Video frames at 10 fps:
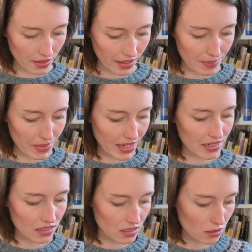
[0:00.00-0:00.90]
I
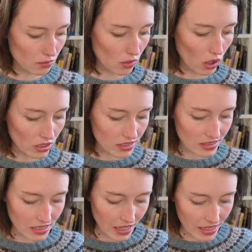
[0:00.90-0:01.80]
made the
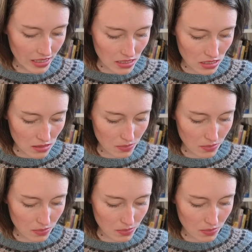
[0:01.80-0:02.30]
smallest size